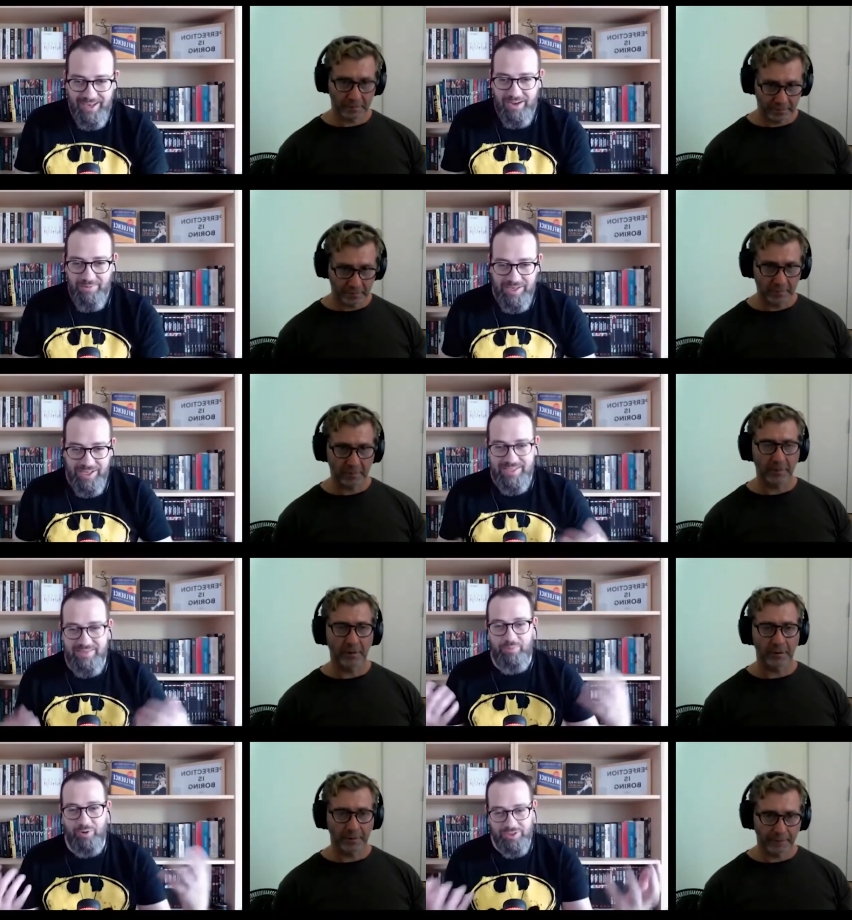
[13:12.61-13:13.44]
Speaker 1: I mean, it's
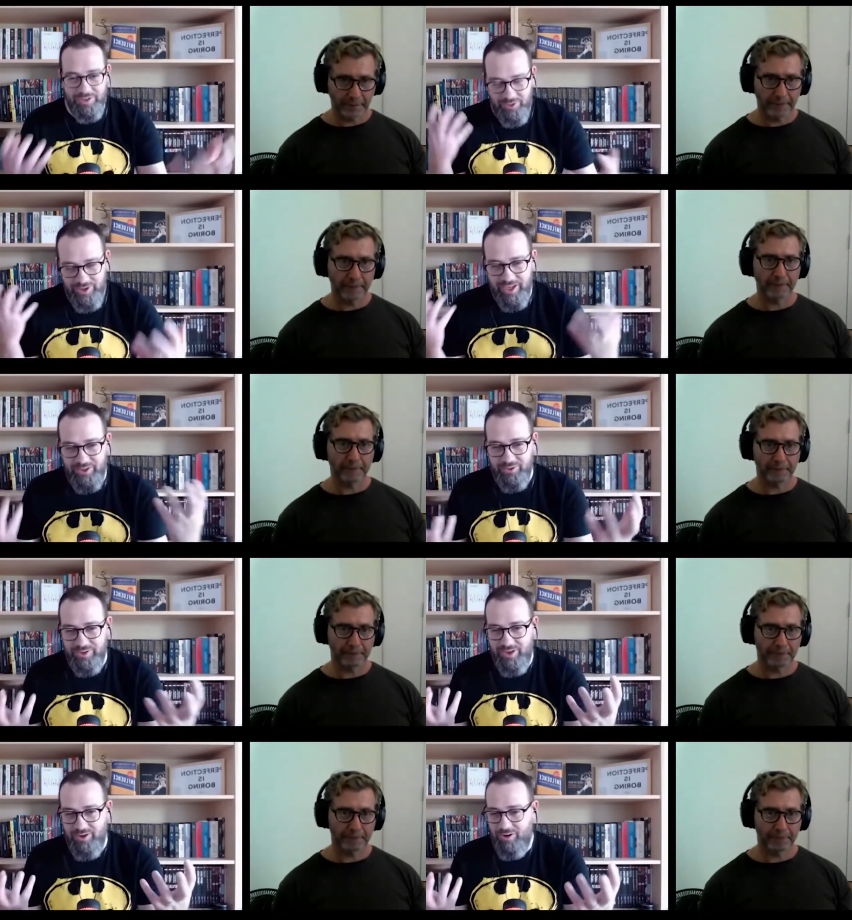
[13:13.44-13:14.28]
important to get to
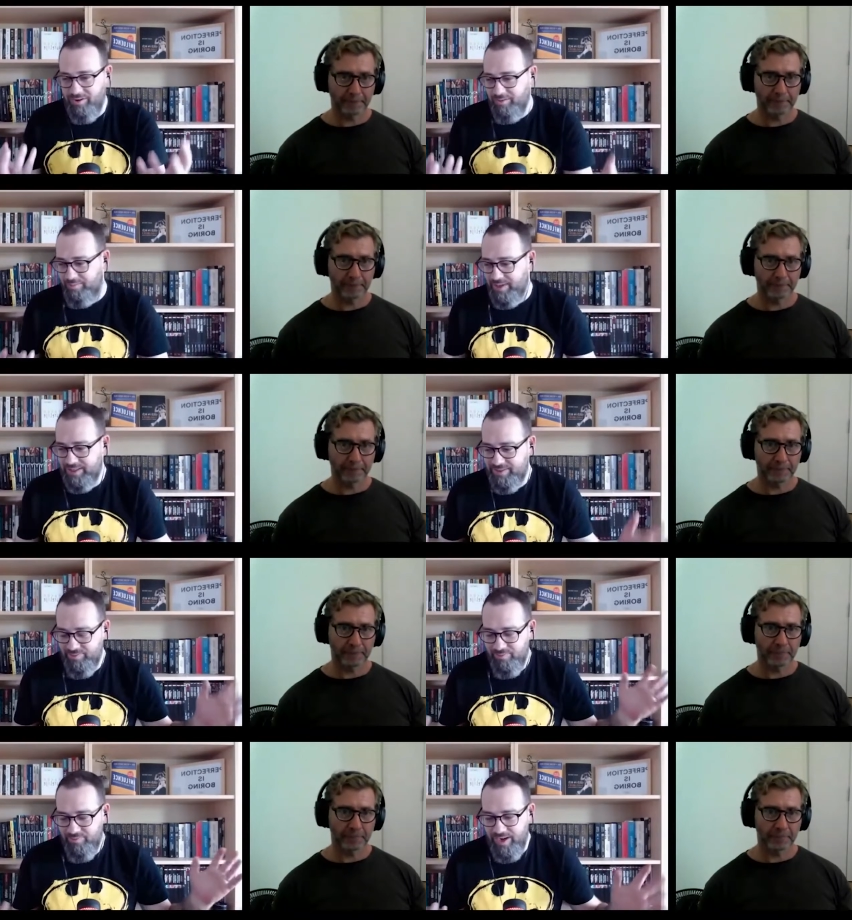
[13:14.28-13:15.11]
the goal, but
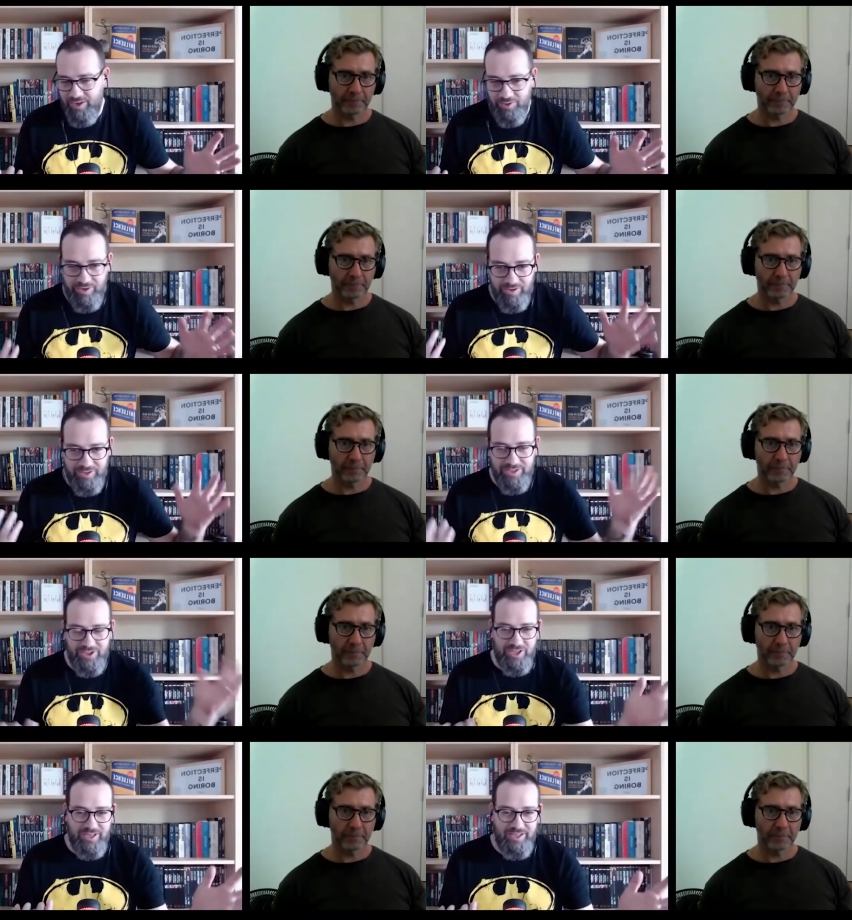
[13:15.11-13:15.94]
while you are on a
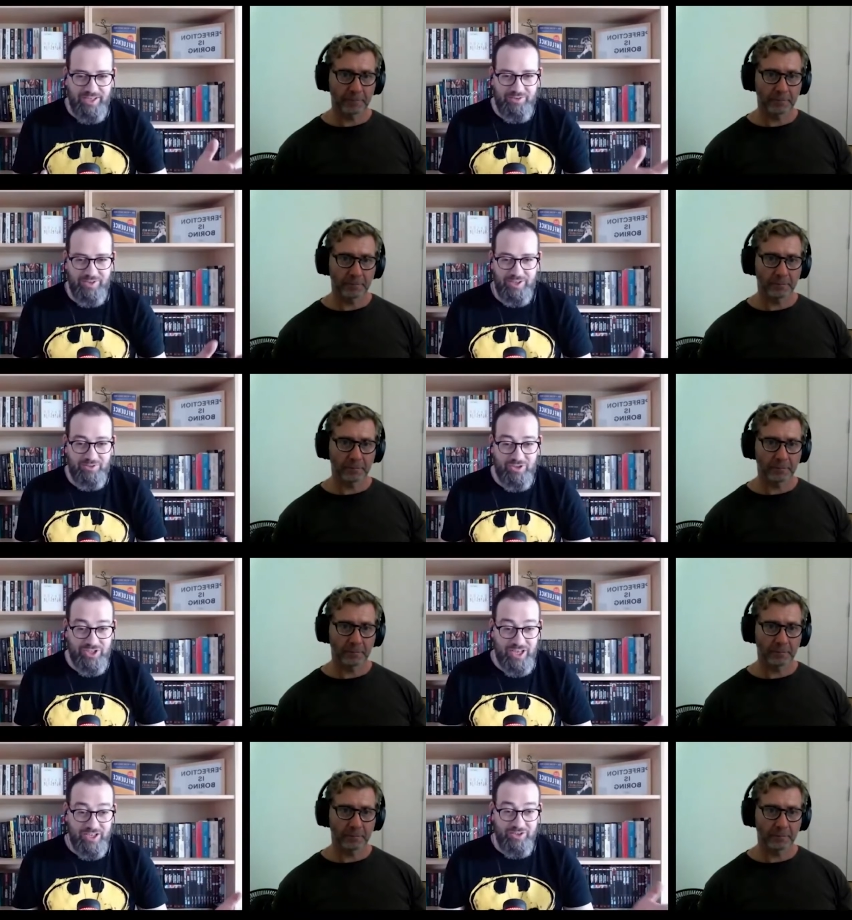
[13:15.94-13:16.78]
journey, you need to
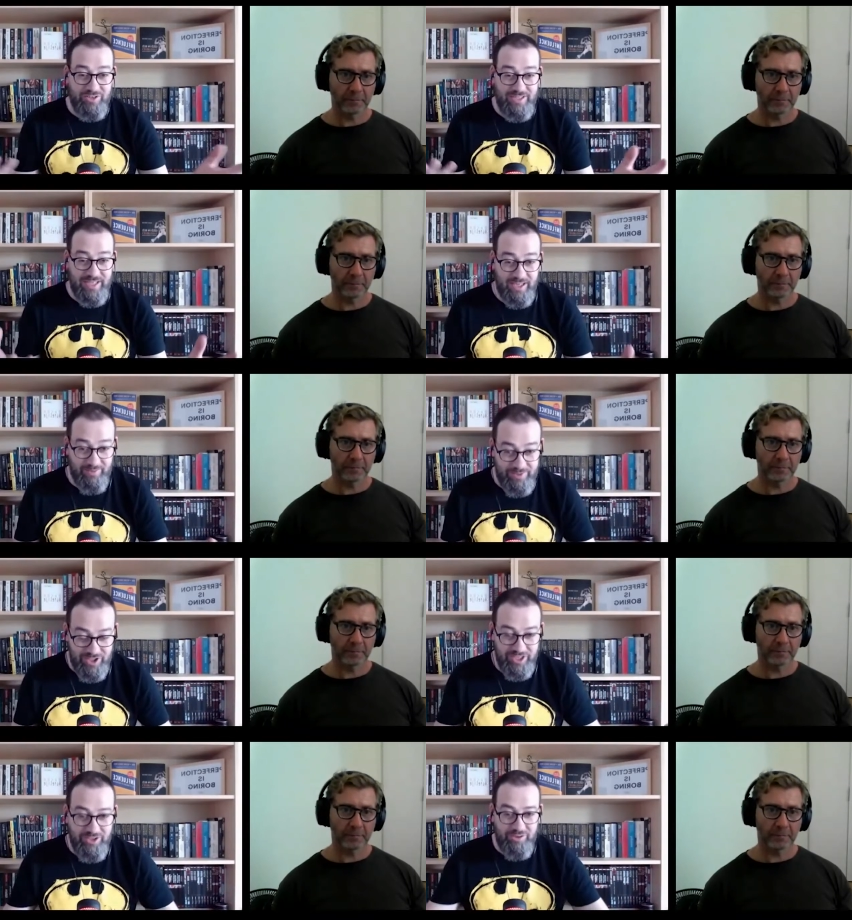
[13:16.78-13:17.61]
change yourself,
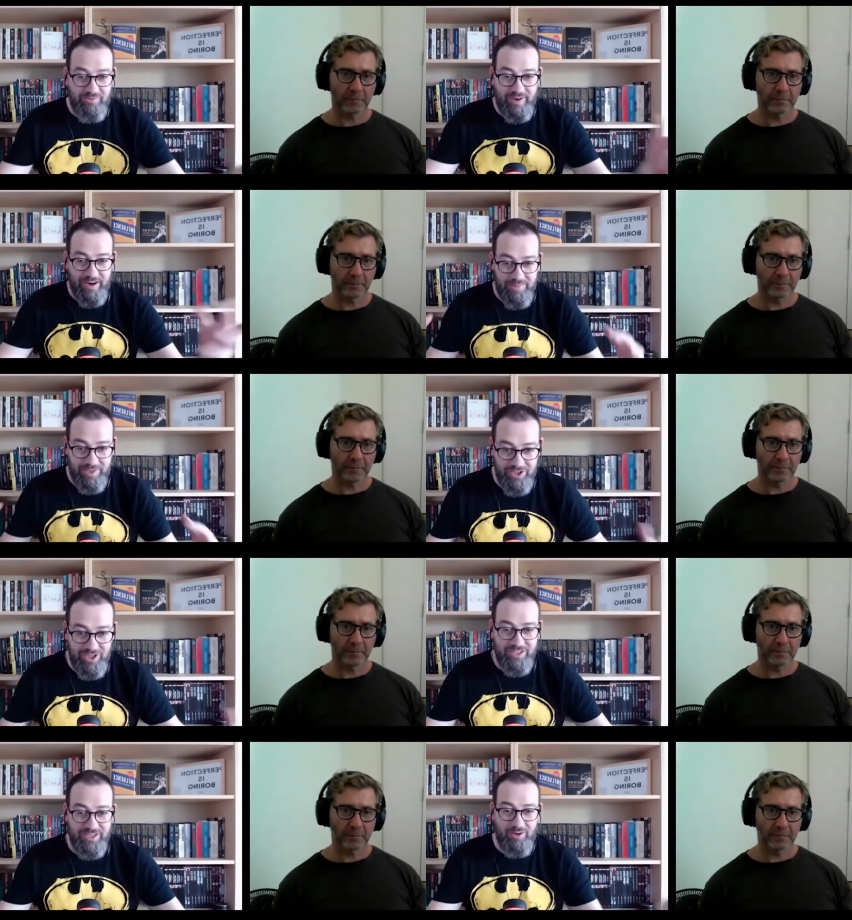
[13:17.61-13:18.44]
change your environment,
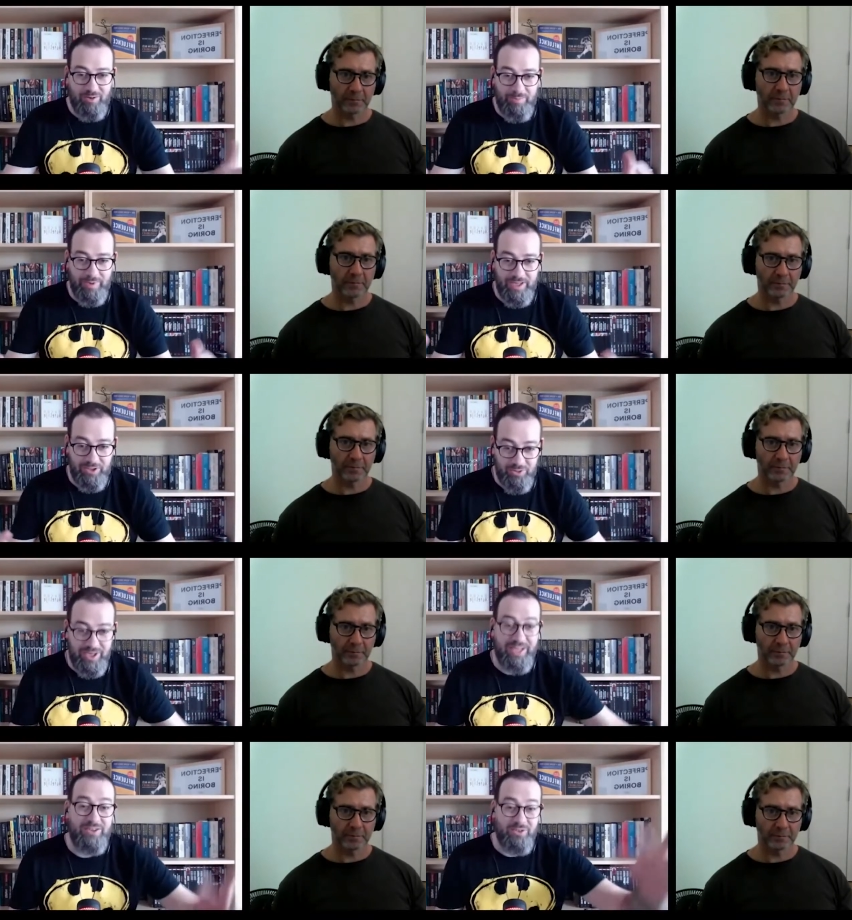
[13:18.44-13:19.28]
change the company to
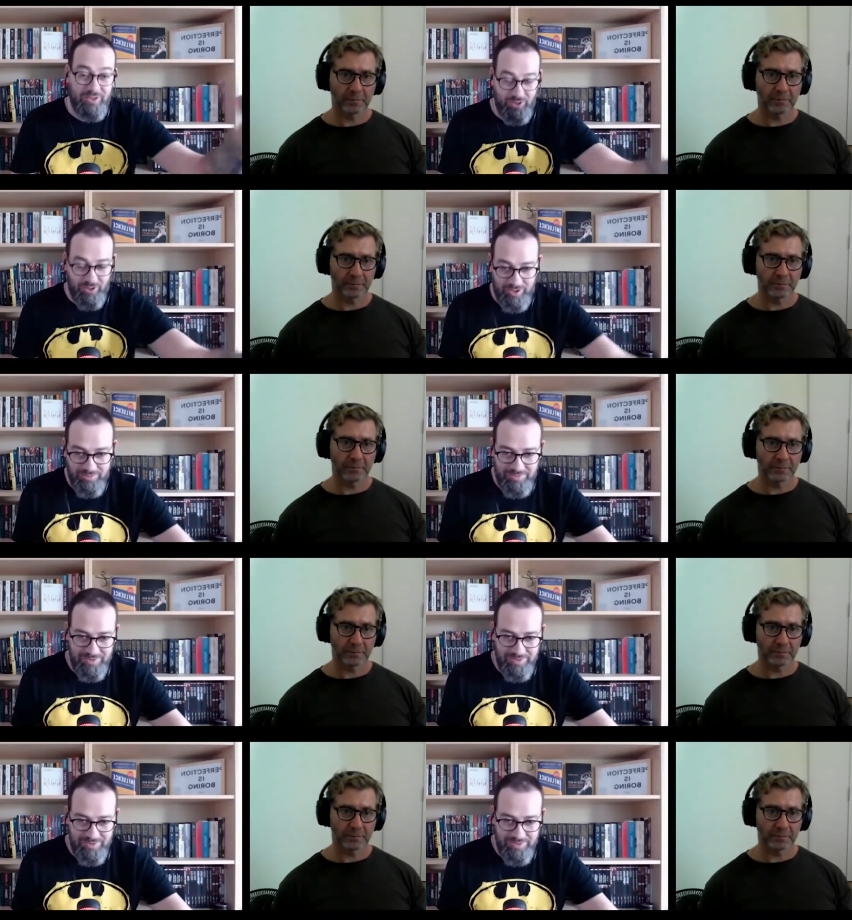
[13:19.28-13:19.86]
get to the goal.